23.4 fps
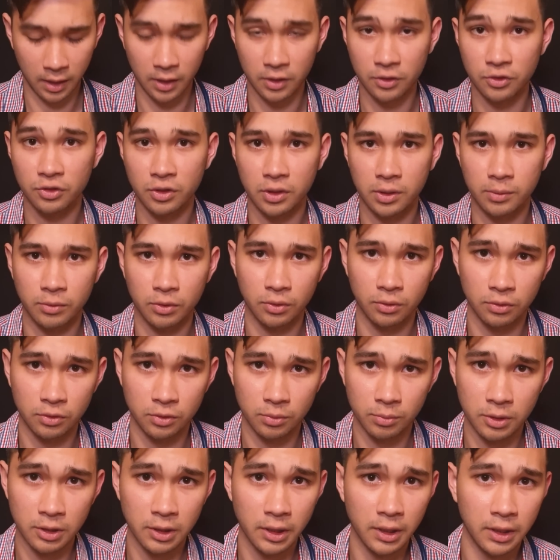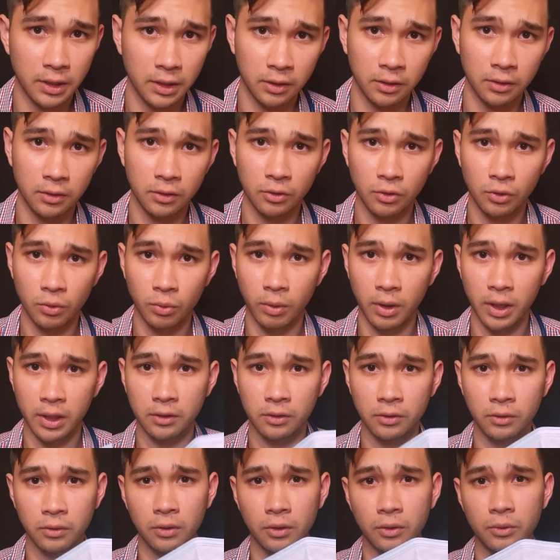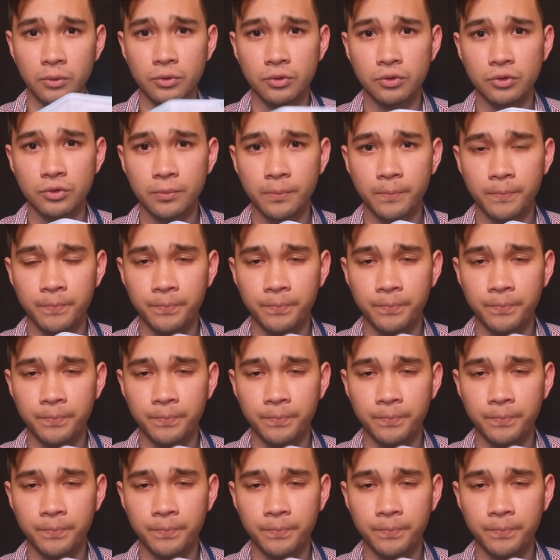As I'm going to be getting quite close,